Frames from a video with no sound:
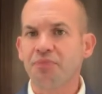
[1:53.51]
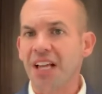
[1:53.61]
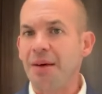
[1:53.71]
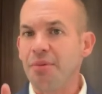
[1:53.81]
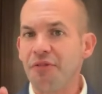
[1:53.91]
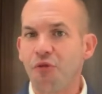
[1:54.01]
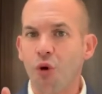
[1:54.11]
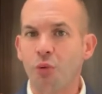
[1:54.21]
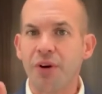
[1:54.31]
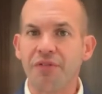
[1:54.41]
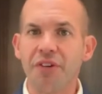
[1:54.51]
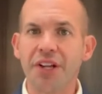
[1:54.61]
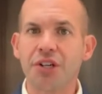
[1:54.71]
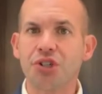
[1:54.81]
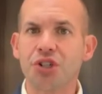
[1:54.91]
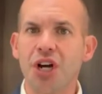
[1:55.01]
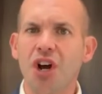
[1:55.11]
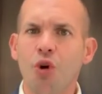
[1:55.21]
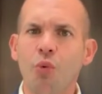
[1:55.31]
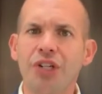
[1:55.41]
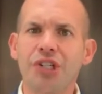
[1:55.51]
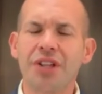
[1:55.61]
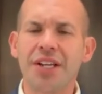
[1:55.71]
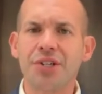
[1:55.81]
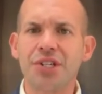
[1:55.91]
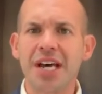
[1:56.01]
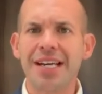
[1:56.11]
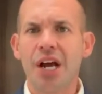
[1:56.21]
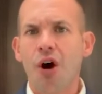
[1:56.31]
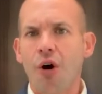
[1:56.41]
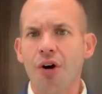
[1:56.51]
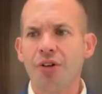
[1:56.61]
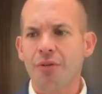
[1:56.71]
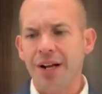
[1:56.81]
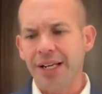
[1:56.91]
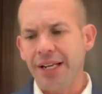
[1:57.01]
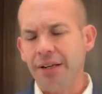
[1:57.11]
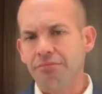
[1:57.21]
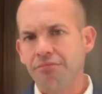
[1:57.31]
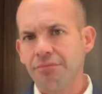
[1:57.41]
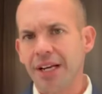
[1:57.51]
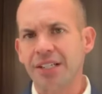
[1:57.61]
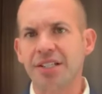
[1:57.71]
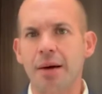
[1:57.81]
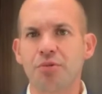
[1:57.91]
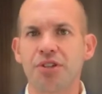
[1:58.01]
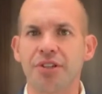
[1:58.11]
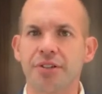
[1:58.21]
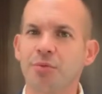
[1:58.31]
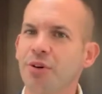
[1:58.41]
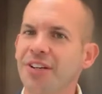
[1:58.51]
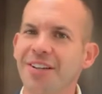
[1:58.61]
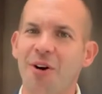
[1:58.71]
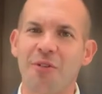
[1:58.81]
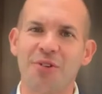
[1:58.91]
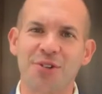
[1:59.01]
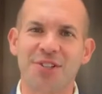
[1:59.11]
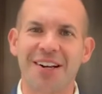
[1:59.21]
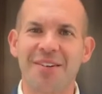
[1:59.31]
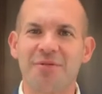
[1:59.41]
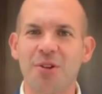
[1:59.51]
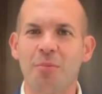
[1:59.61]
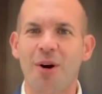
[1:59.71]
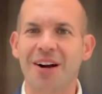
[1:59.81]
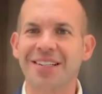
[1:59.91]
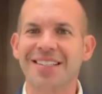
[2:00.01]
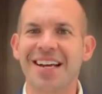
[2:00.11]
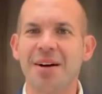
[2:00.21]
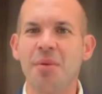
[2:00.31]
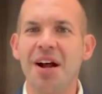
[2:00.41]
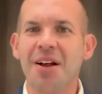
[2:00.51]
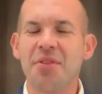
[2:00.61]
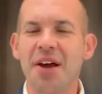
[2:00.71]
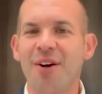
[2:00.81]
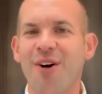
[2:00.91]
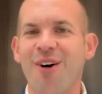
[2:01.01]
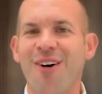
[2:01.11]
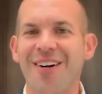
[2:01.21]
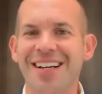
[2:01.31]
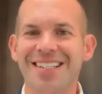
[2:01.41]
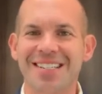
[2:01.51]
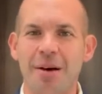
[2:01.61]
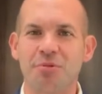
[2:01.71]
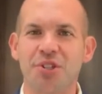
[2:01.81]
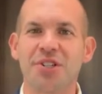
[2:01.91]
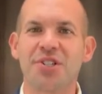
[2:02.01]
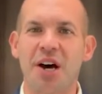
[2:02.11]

And before we finish, we should then say, are there any exceptions? Well, you know, if you're studying for the bar exam, there are exceptions